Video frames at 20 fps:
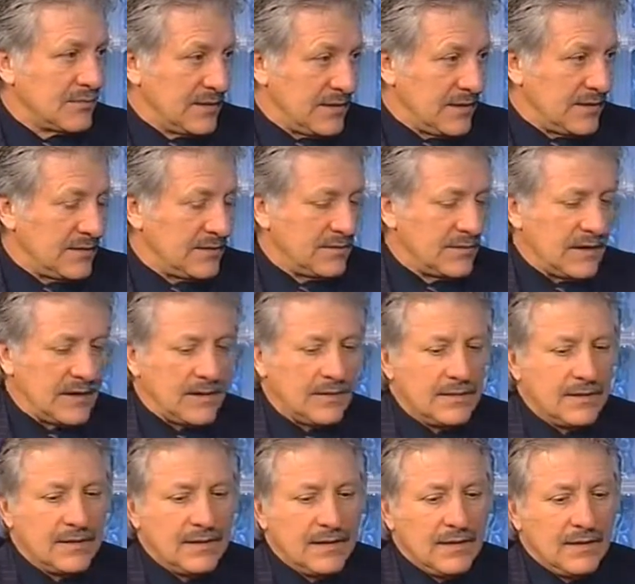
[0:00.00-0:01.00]
with you that
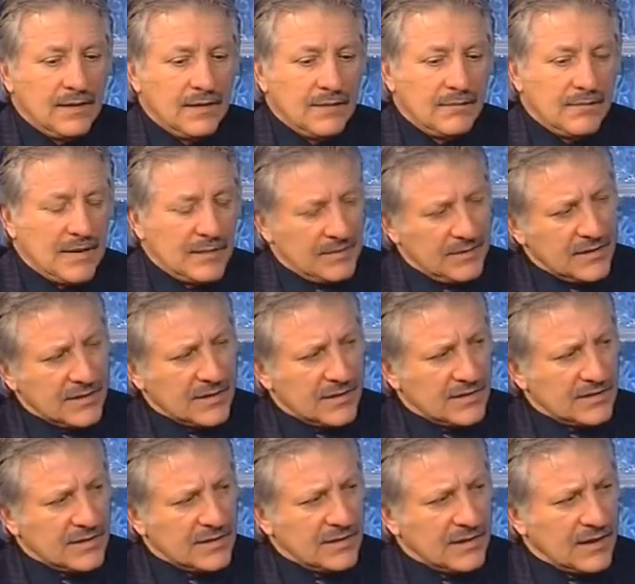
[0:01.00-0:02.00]
maybe you can
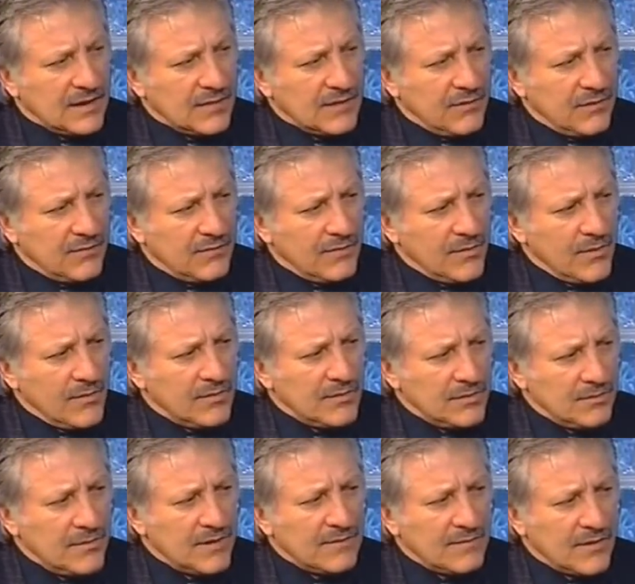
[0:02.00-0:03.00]
see that going forward,
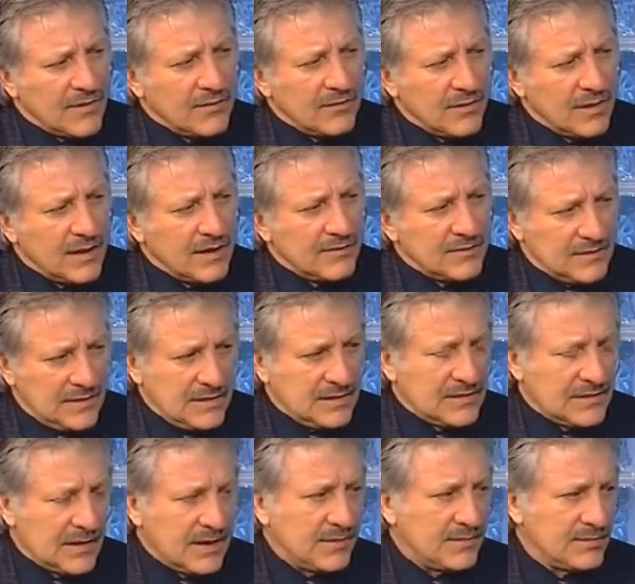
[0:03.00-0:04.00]
you may very well have a
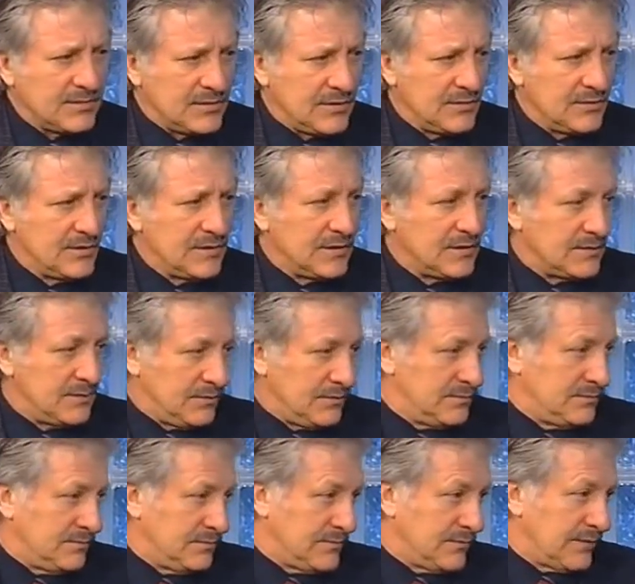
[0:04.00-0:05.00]
decent opportunity to
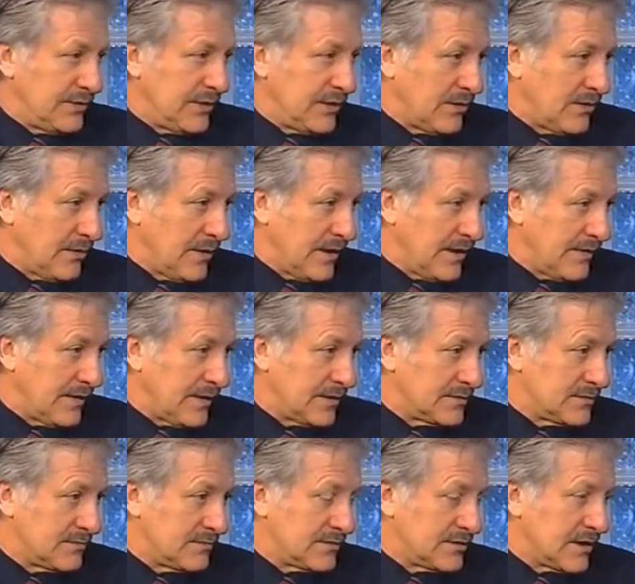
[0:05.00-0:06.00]
reacquire that
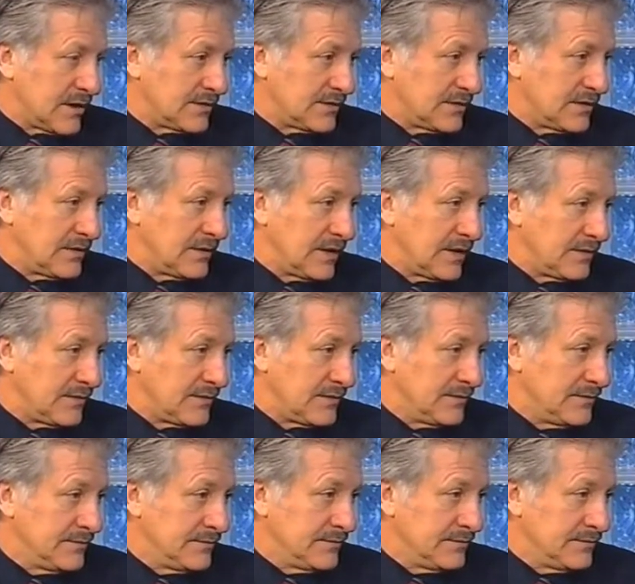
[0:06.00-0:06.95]
child in your life.